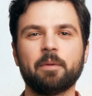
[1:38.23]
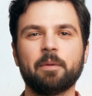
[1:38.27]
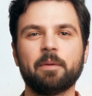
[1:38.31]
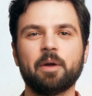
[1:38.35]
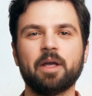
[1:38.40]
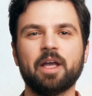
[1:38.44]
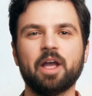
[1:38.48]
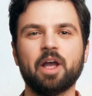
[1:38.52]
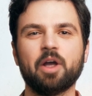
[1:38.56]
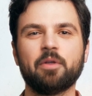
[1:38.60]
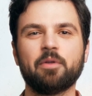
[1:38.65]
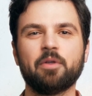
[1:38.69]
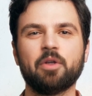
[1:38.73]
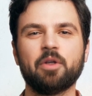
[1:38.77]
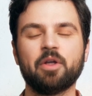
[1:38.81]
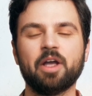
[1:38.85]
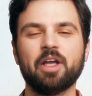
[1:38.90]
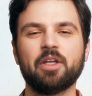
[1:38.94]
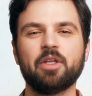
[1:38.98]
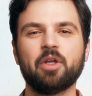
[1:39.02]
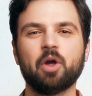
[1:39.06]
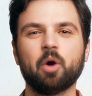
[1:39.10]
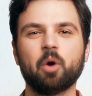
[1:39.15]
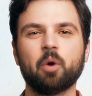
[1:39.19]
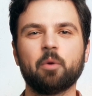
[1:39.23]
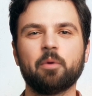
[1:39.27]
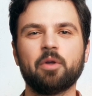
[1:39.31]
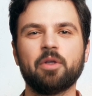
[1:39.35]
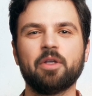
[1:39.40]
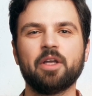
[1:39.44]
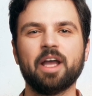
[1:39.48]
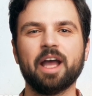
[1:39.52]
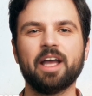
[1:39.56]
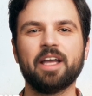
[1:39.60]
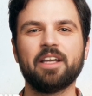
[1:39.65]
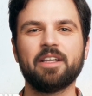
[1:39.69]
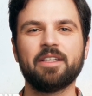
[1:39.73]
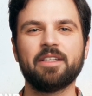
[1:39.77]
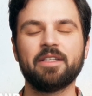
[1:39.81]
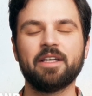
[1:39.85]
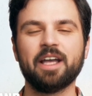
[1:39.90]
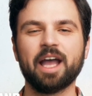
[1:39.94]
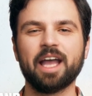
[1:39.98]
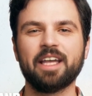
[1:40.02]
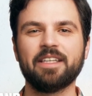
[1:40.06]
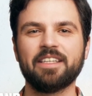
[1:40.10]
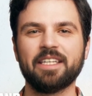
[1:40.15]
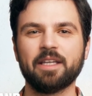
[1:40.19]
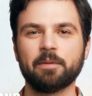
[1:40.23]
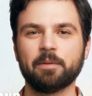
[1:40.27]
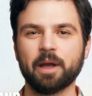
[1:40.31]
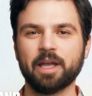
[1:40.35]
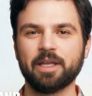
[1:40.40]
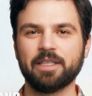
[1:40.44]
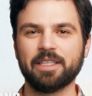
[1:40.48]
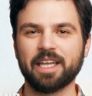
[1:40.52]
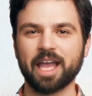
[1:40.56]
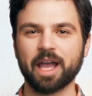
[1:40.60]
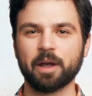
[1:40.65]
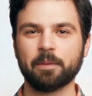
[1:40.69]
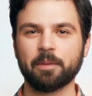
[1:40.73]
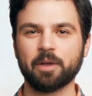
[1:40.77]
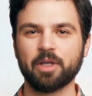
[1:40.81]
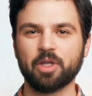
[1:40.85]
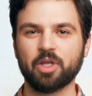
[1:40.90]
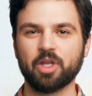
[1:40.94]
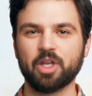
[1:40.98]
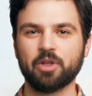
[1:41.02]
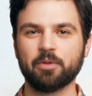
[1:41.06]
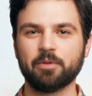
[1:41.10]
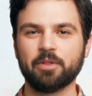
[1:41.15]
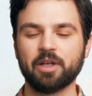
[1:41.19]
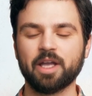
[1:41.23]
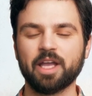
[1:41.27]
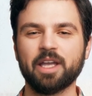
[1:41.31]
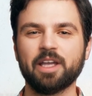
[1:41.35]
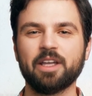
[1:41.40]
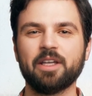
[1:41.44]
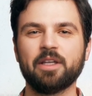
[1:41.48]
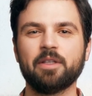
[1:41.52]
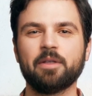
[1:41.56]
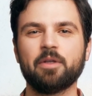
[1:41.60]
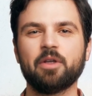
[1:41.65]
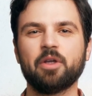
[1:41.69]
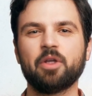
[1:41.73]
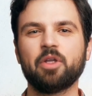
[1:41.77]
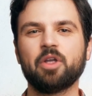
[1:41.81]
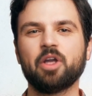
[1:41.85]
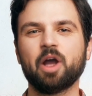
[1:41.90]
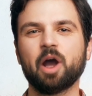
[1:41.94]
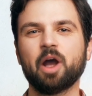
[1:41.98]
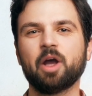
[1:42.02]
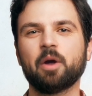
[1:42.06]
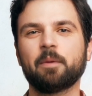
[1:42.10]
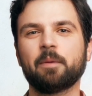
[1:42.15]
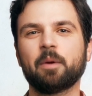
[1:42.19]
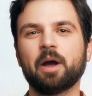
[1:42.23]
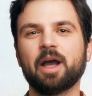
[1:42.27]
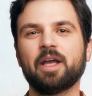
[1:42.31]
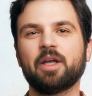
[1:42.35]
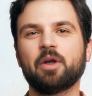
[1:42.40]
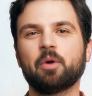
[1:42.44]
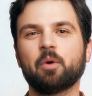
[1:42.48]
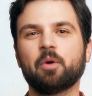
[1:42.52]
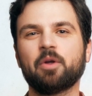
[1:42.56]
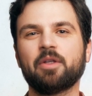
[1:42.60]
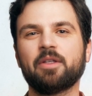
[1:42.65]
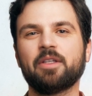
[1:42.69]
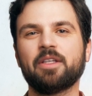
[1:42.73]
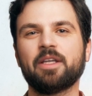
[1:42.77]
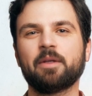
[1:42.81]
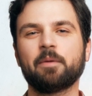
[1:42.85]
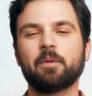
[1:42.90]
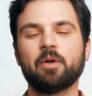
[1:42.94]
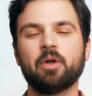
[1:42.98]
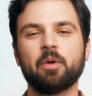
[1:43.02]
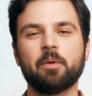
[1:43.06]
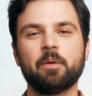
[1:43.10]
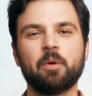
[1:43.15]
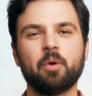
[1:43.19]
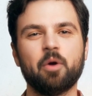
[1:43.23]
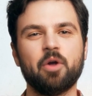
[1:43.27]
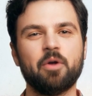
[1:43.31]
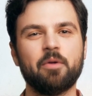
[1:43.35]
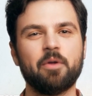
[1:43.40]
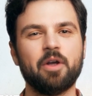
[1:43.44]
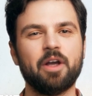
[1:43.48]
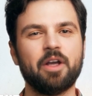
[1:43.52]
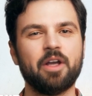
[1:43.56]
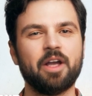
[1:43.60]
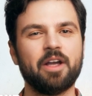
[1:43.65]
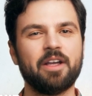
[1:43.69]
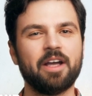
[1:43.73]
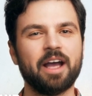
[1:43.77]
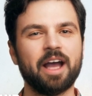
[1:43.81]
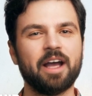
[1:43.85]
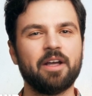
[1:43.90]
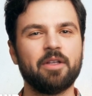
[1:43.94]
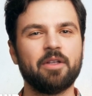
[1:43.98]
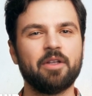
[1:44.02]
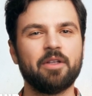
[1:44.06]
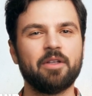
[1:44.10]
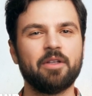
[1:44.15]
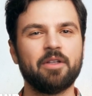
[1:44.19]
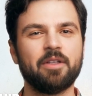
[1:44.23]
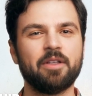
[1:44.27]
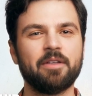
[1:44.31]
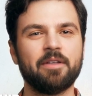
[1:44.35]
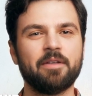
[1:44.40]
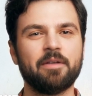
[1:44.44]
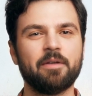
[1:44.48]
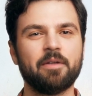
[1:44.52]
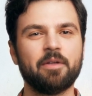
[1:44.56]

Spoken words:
Be careful not to over-tighten, as it may damage the fitting. Shark bite or similar push-fit connectors.